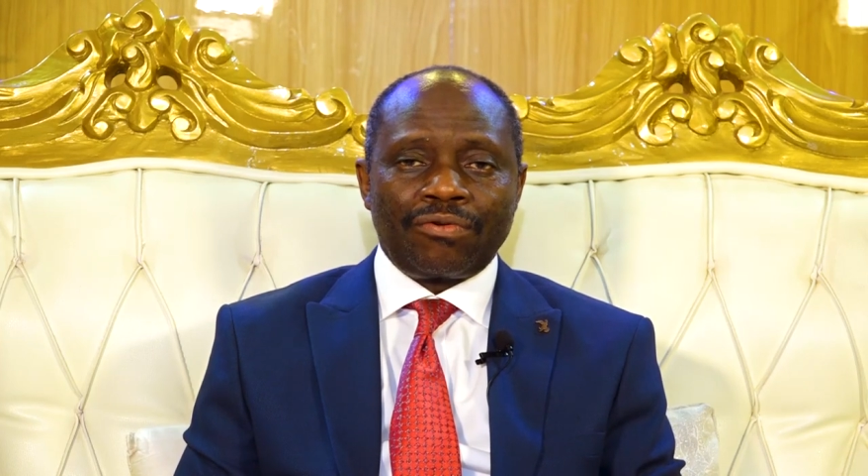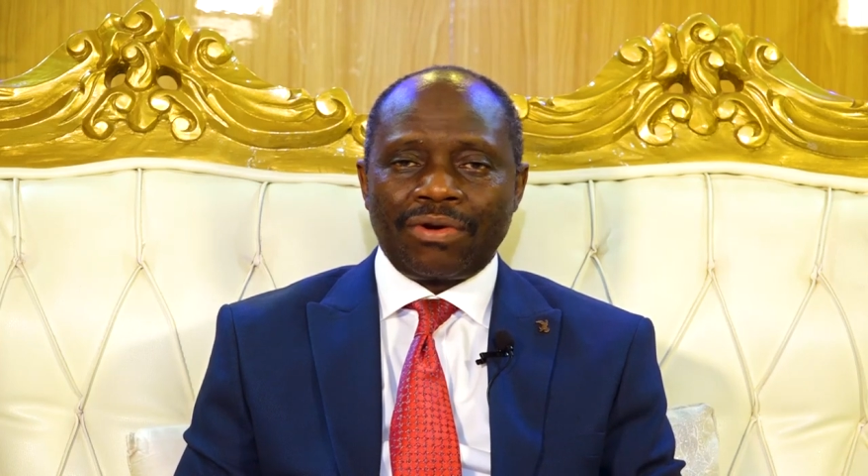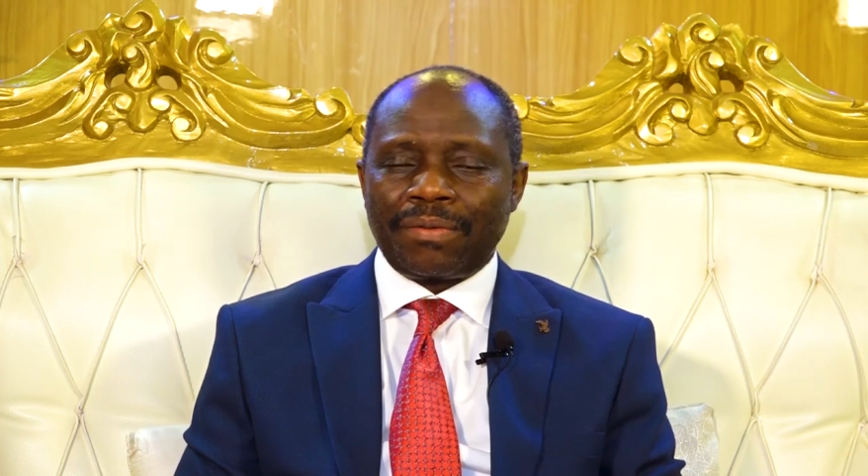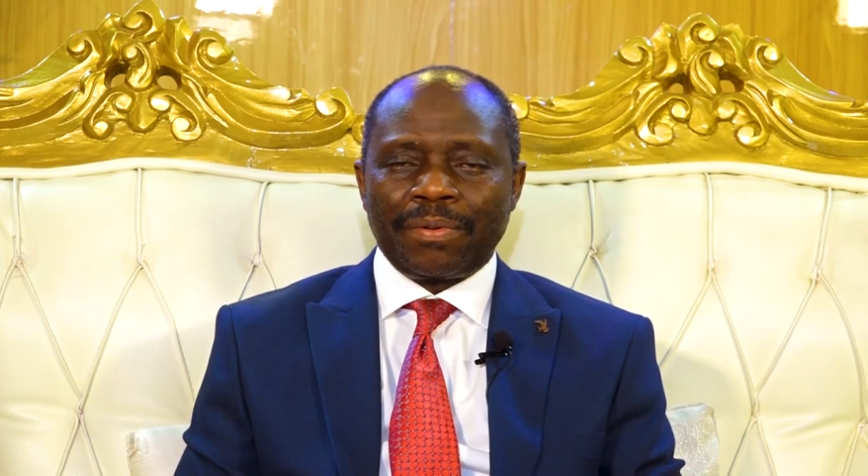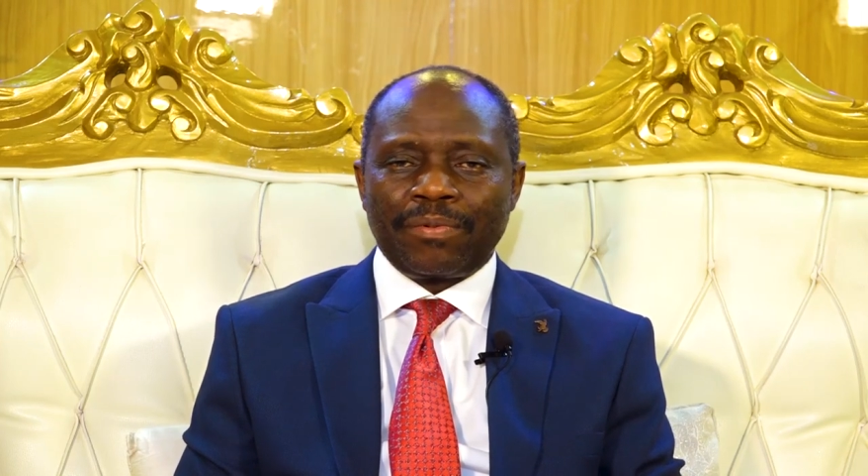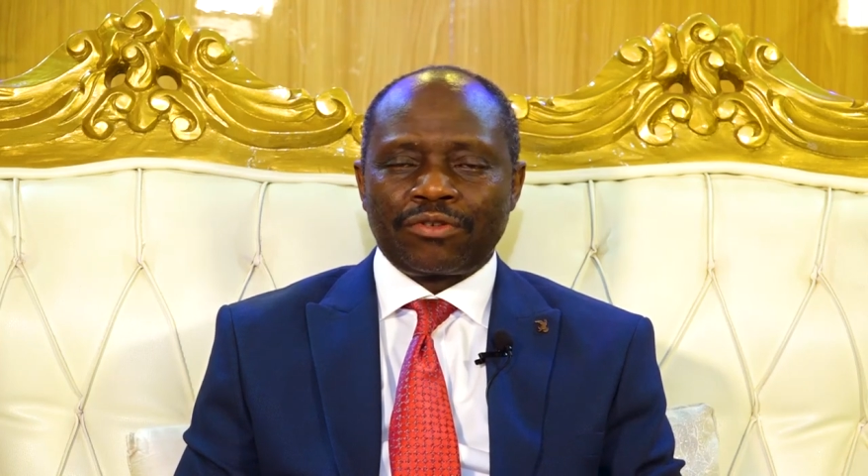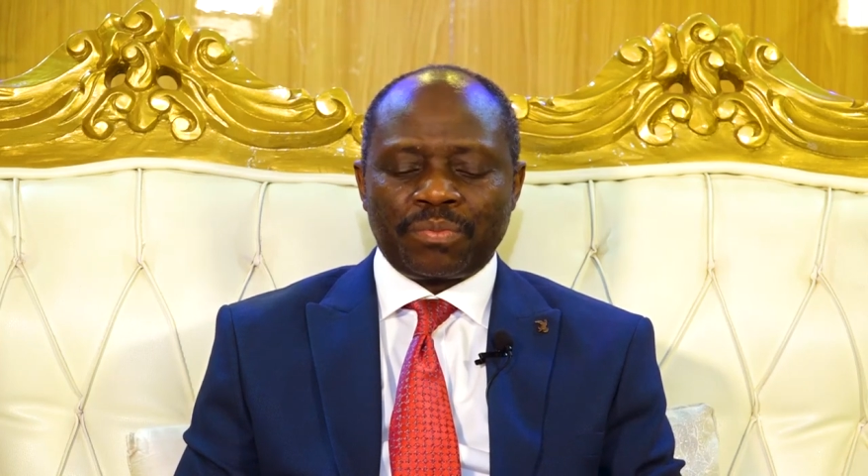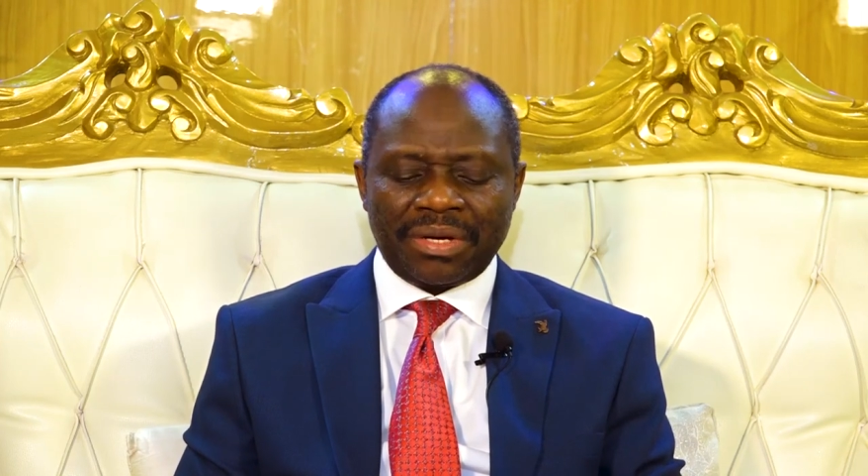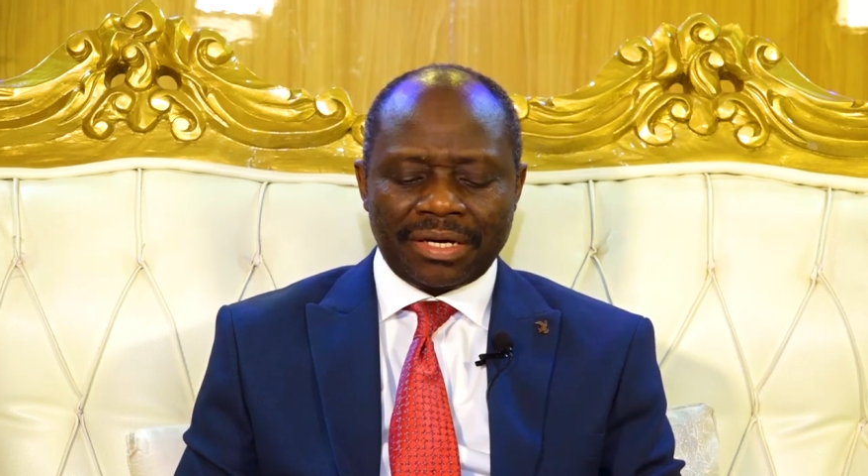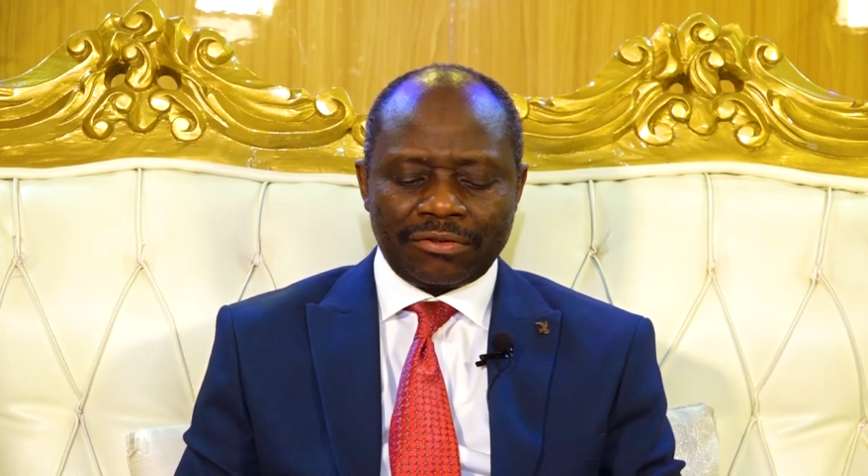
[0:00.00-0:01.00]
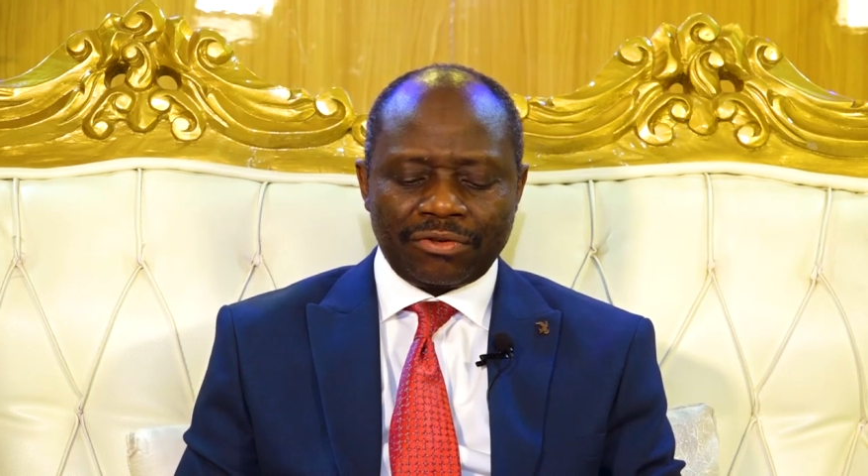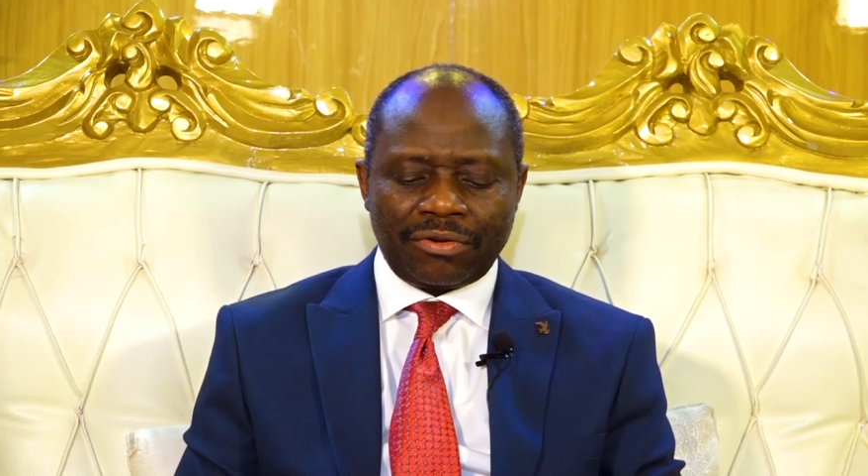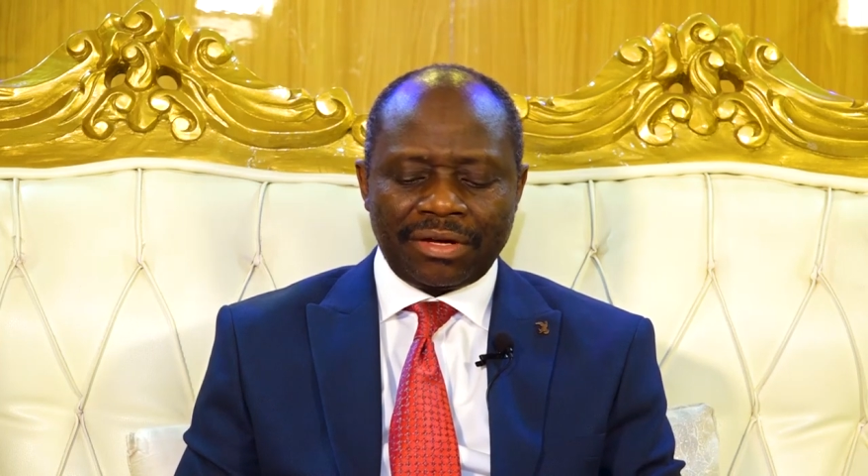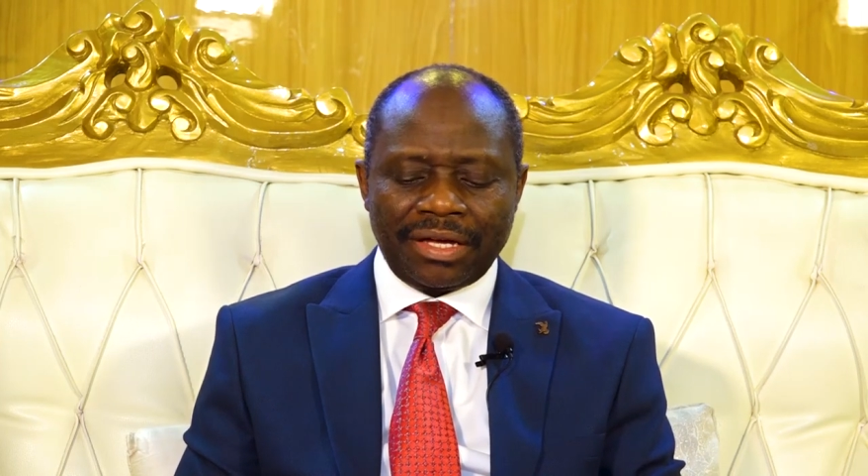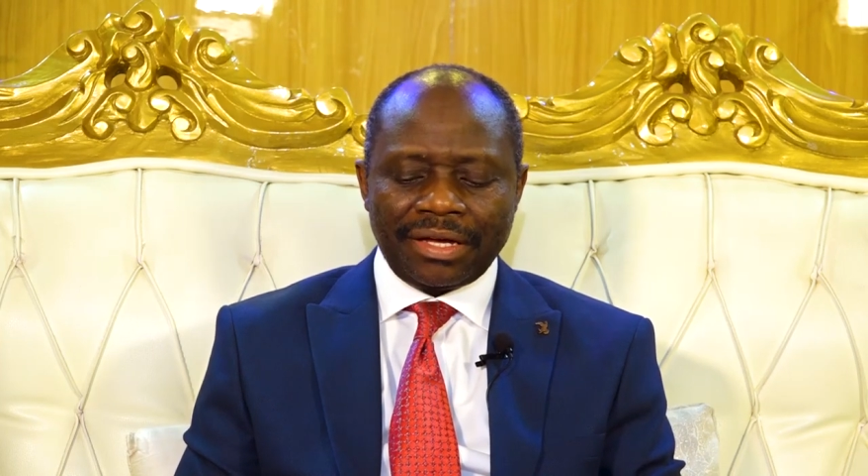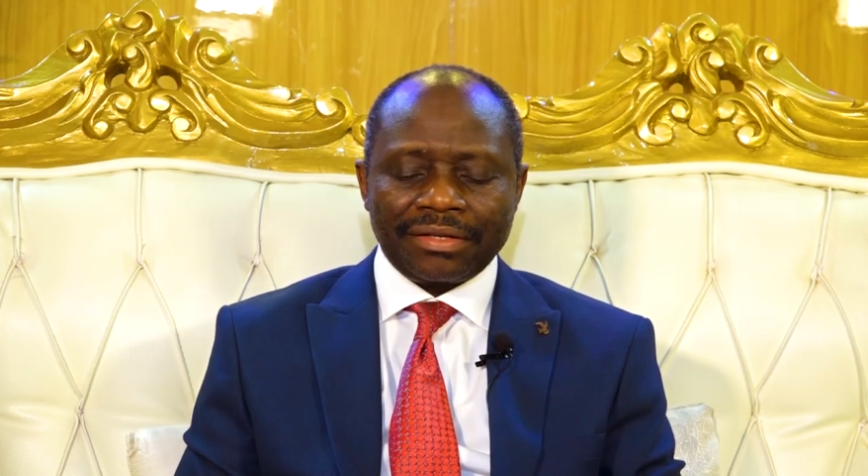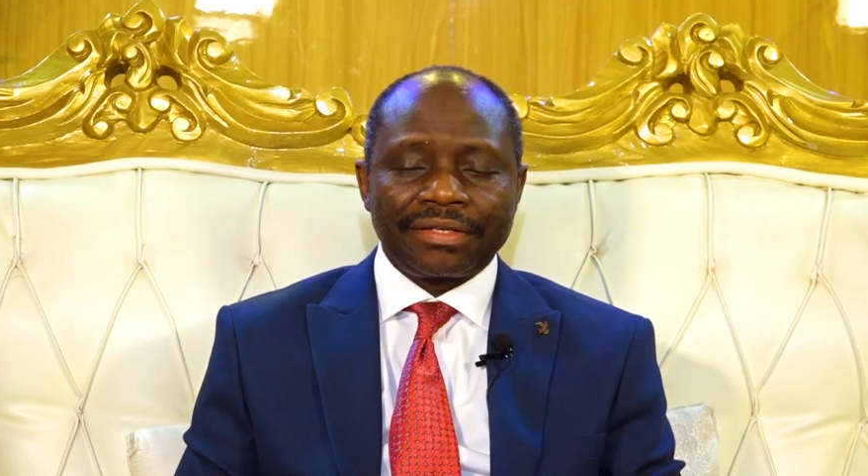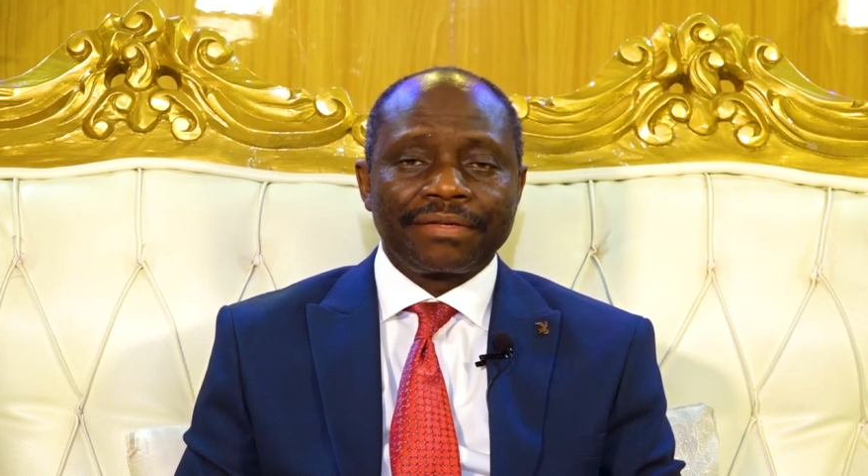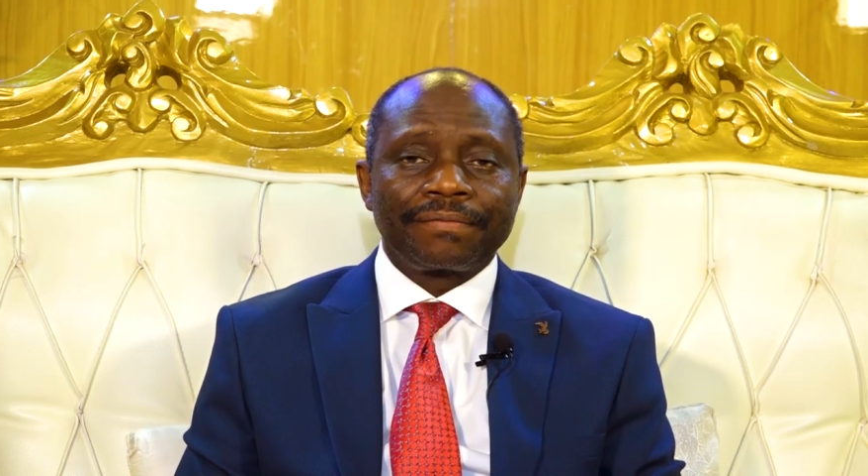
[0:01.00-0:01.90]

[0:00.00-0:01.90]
Who are people speaking to your ears?